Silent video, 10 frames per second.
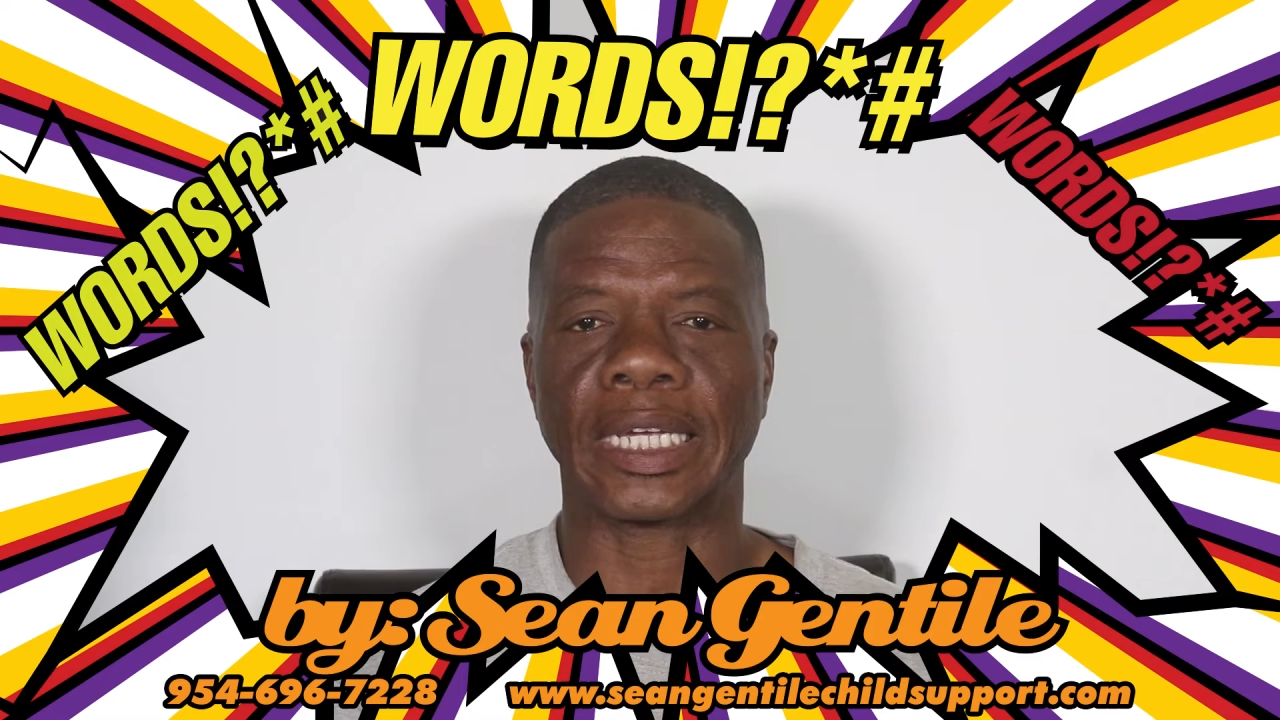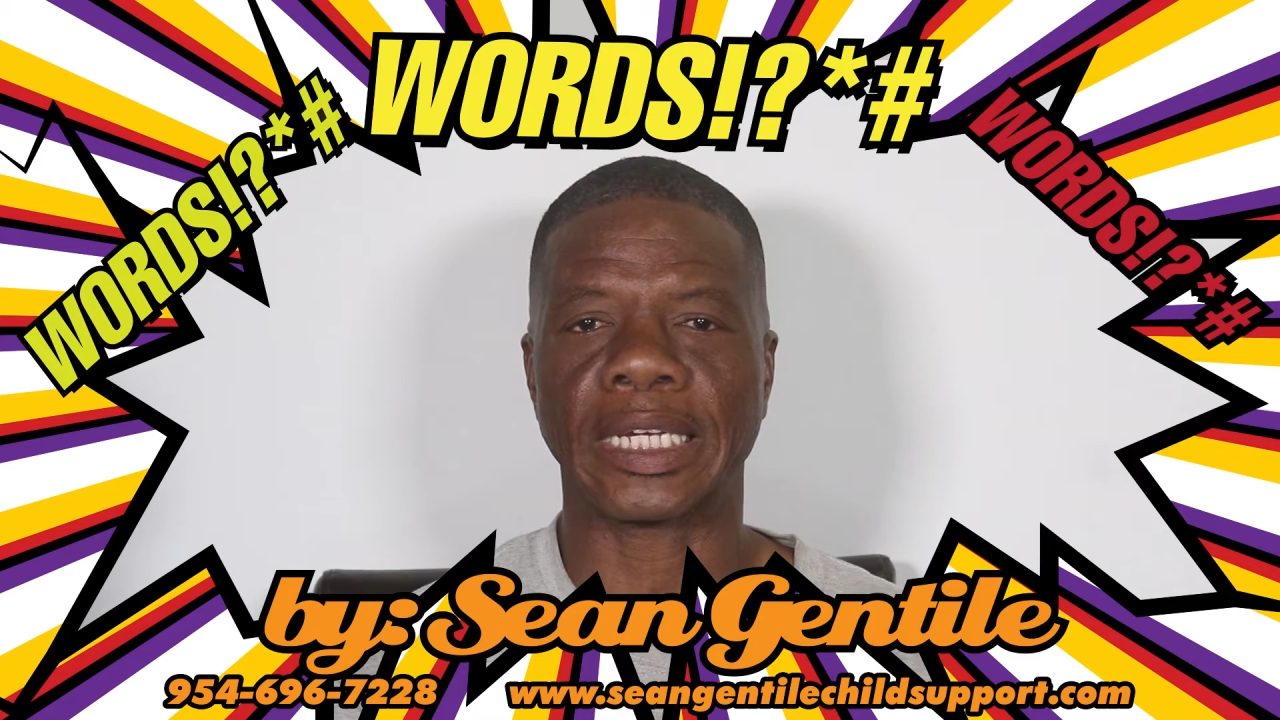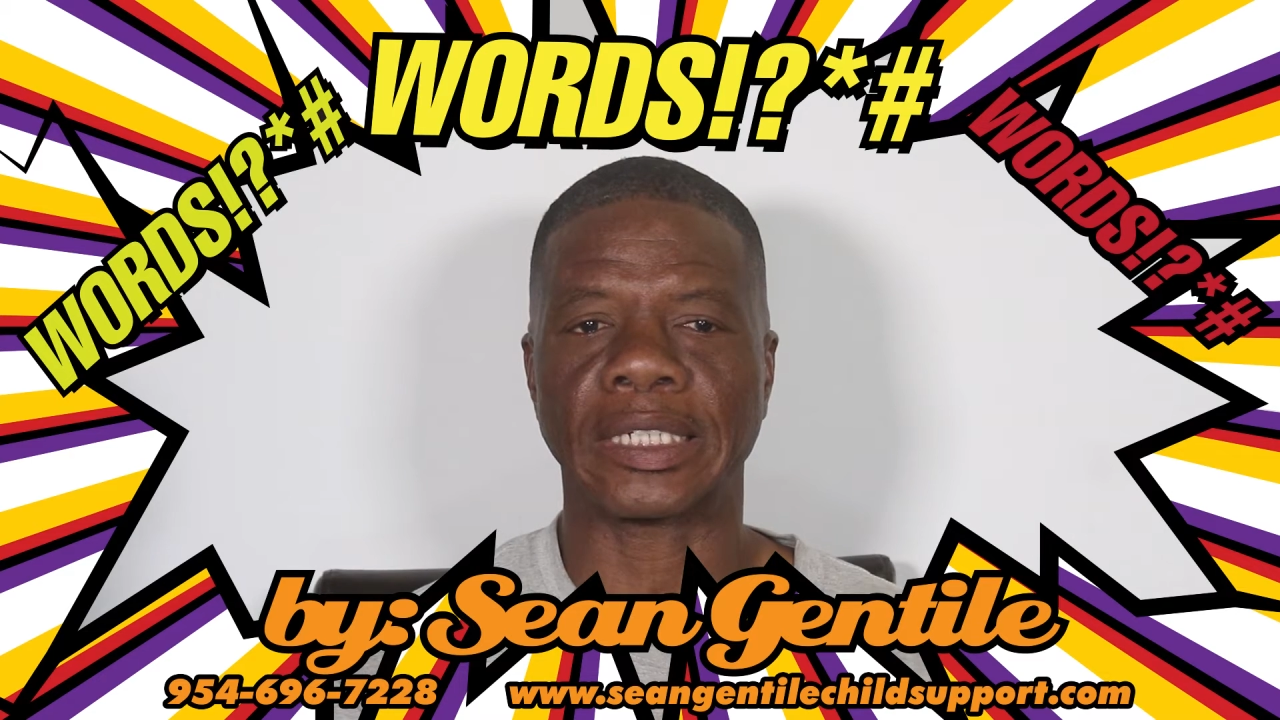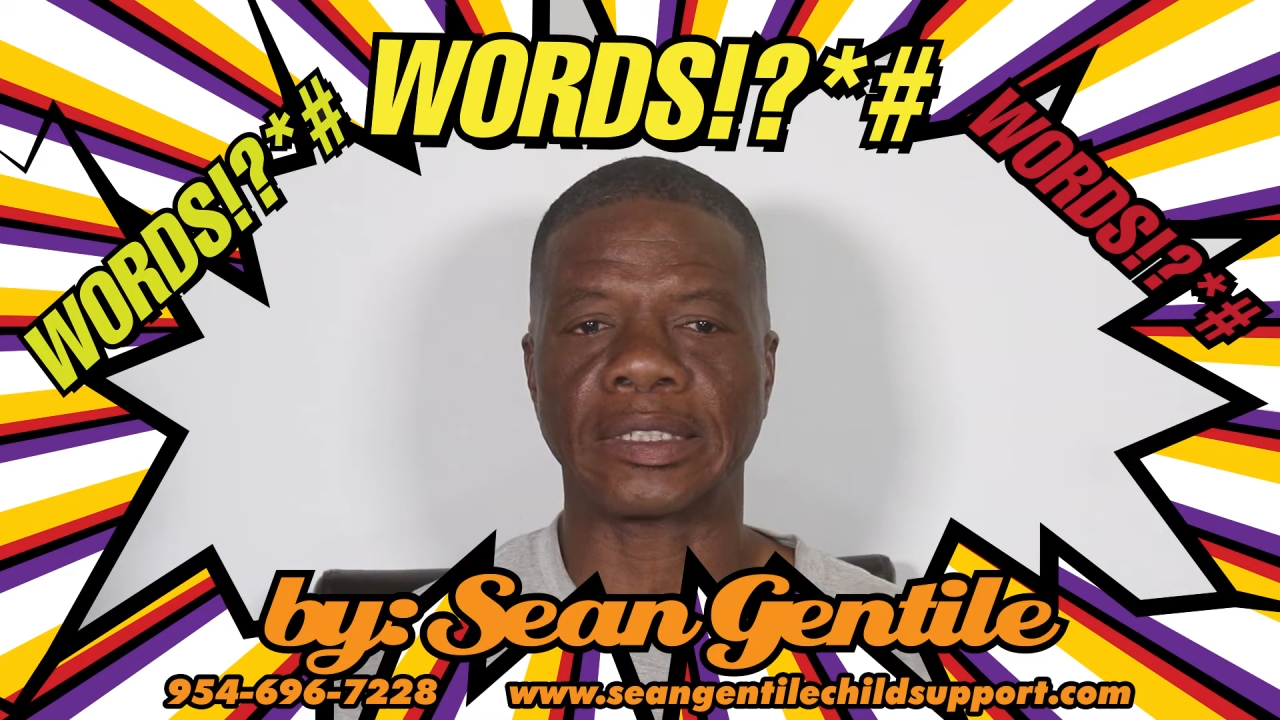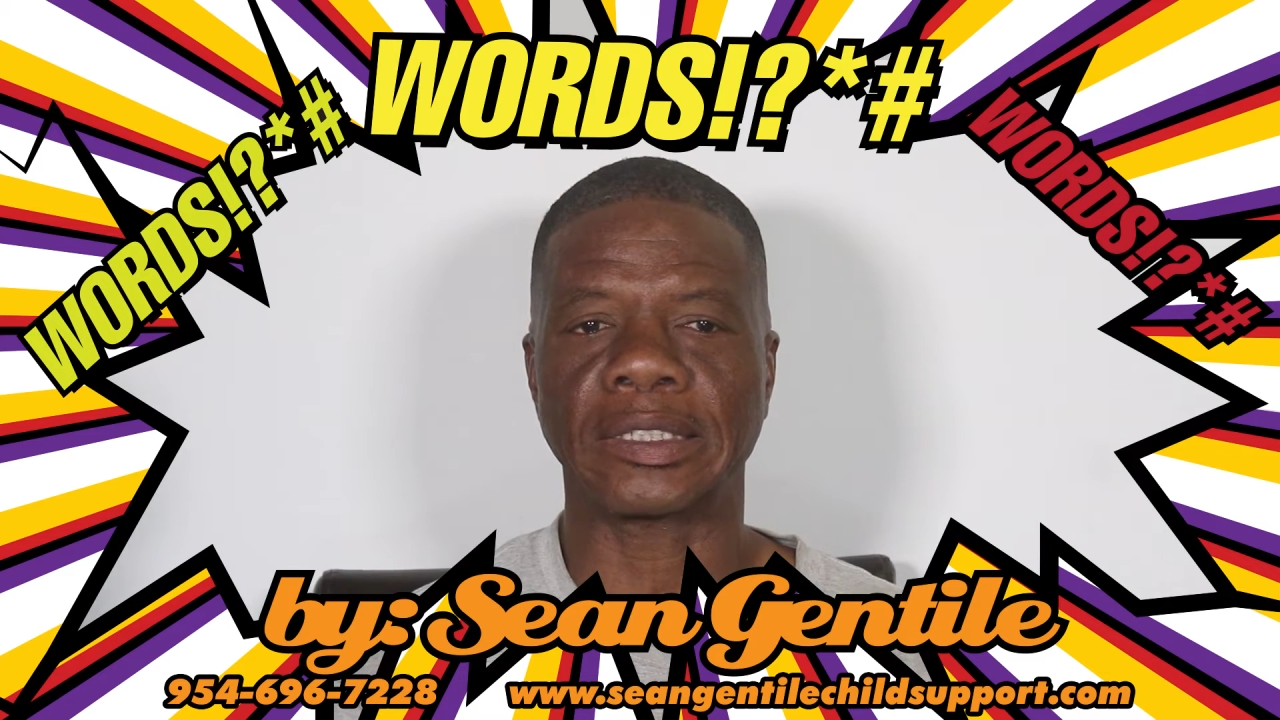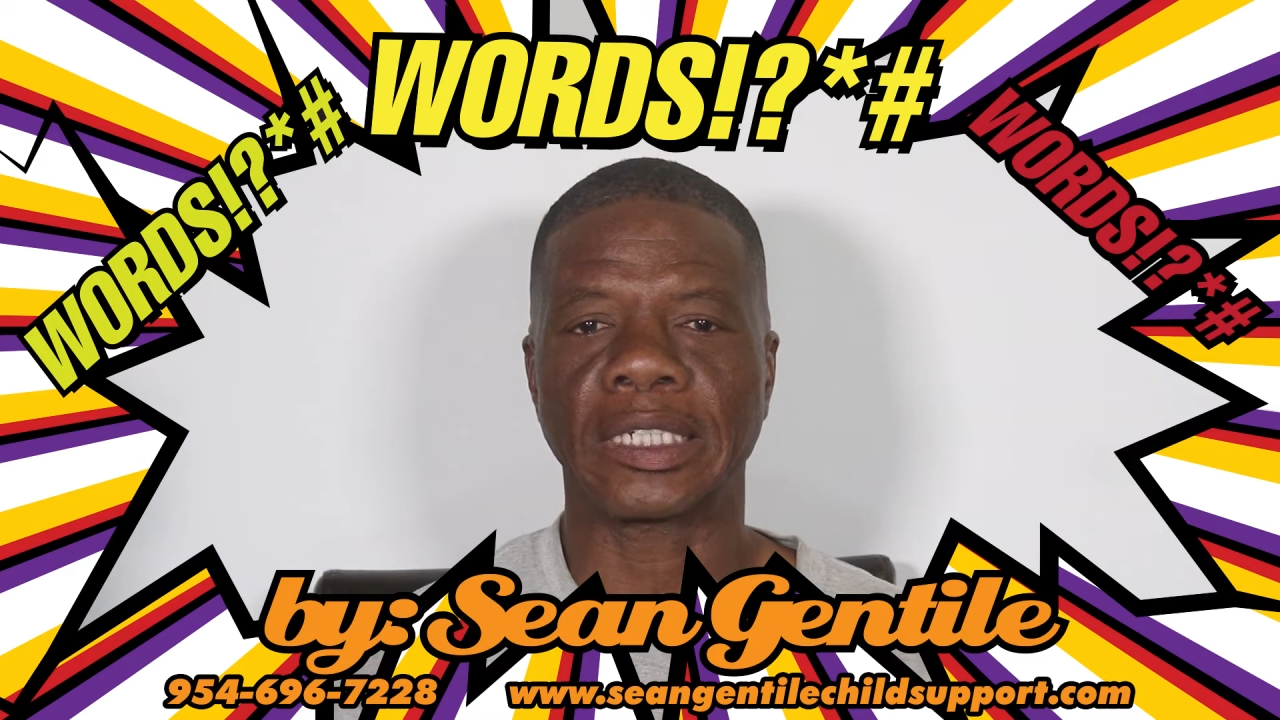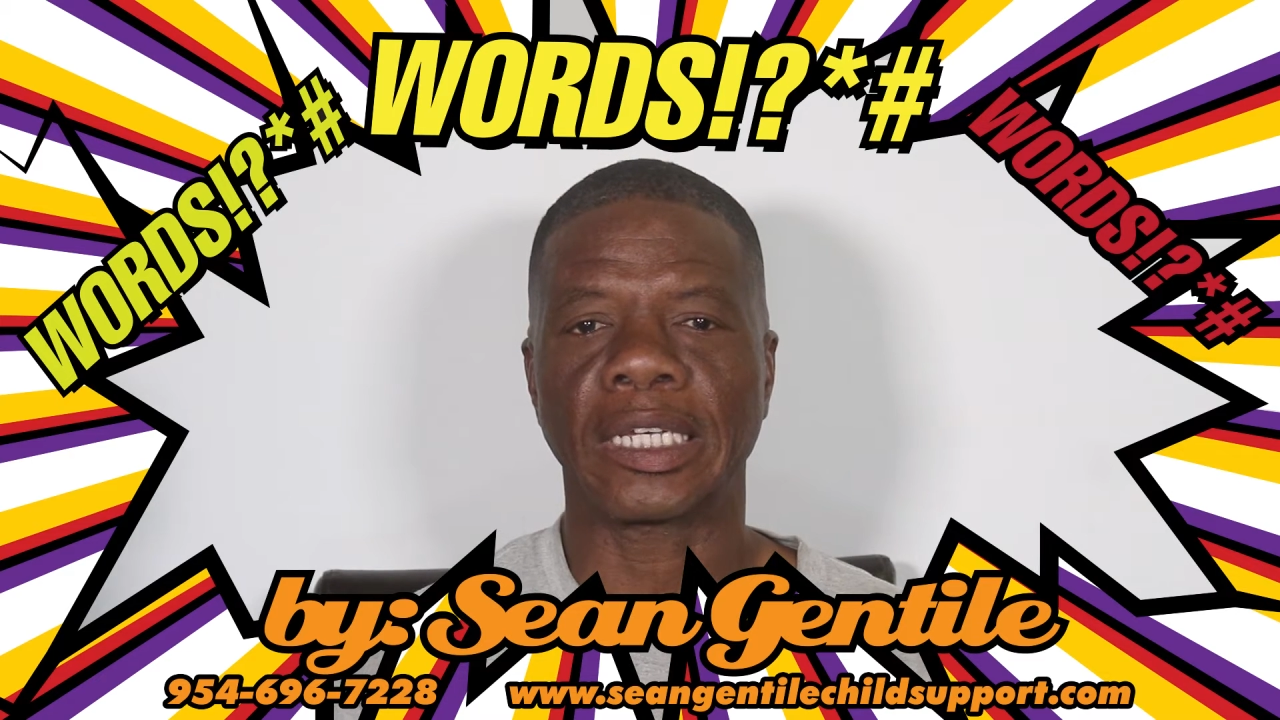things